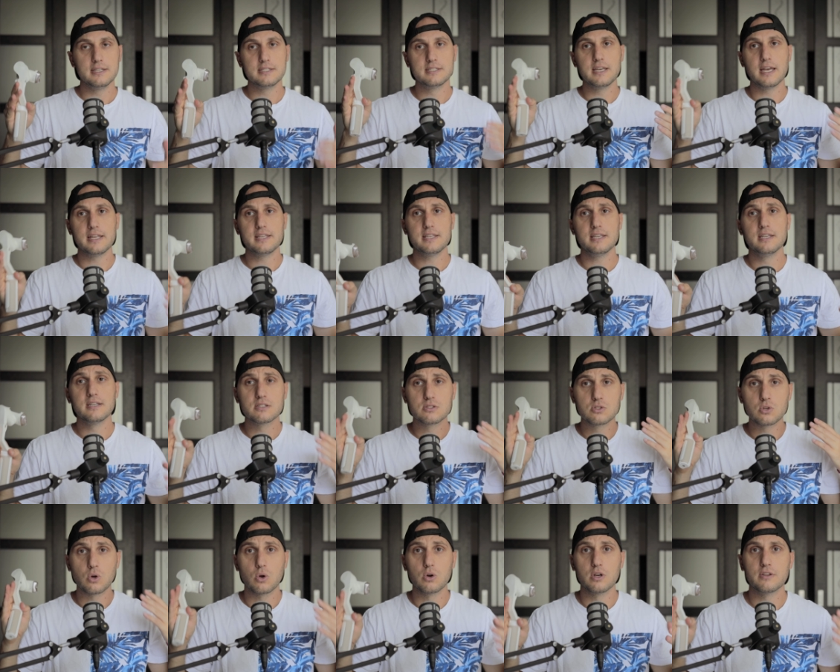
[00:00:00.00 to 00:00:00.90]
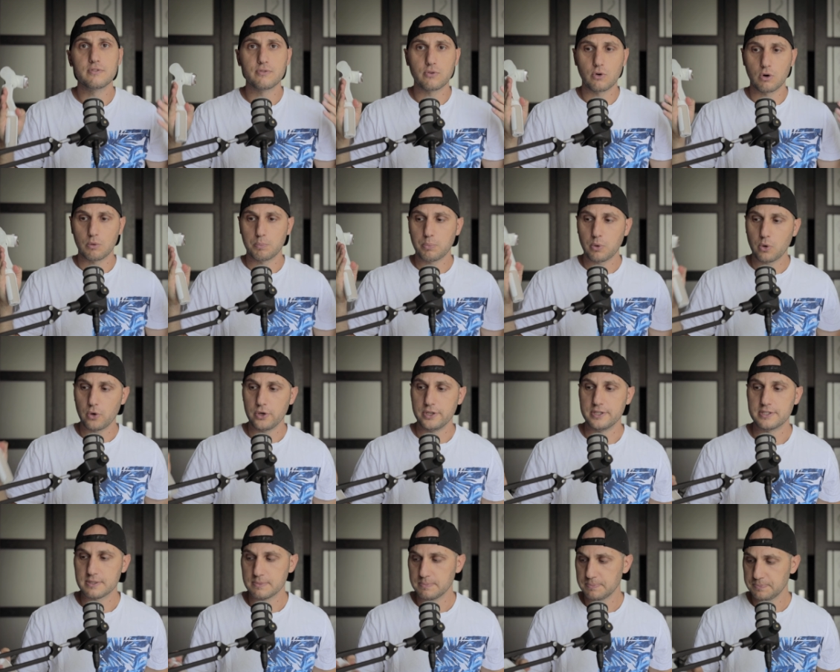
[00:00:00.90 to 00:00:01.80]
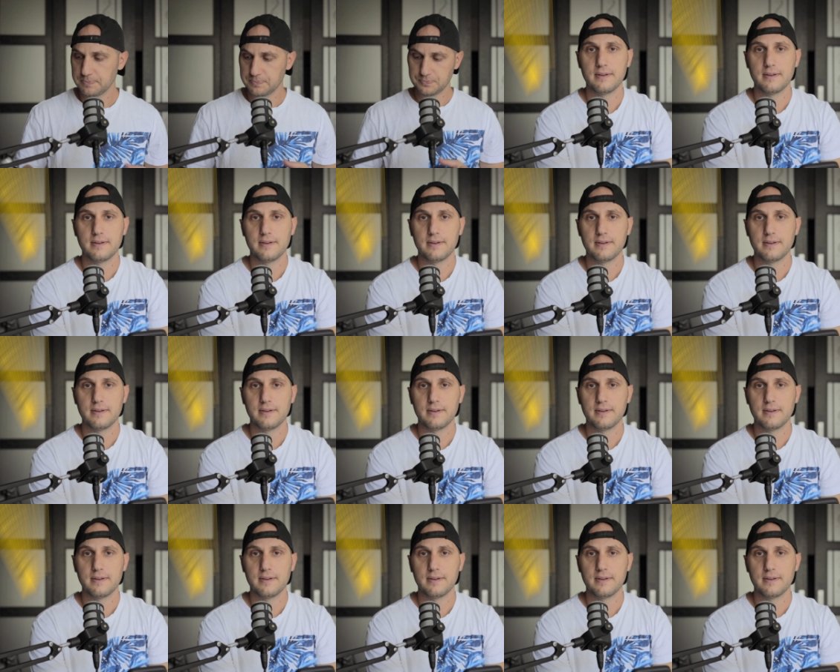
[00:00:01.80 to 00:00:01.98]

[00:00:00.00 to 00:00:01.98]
It's getting solid 4 points.